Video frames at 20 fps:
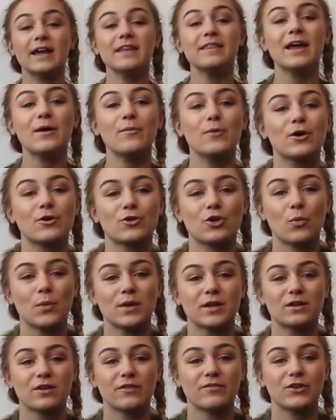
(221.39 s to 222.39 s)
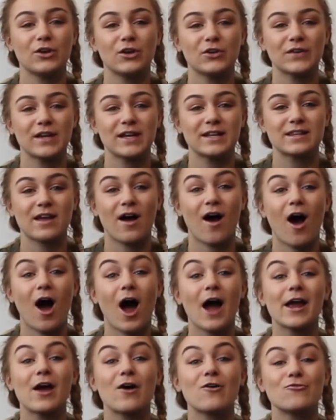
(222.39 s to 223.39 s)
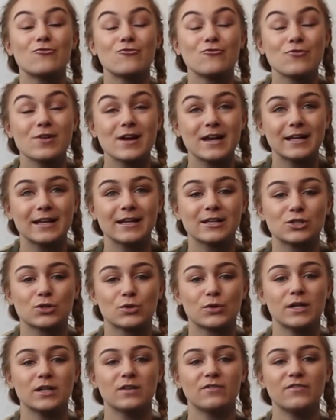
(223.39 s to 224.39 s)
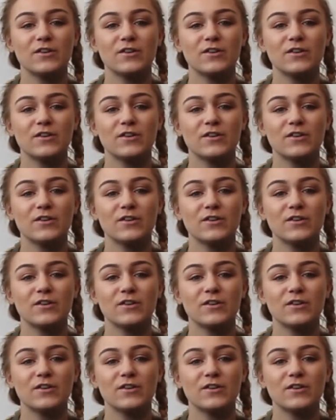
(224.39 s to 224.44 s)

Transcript: In their workshop we did a few things that I really enjoyed.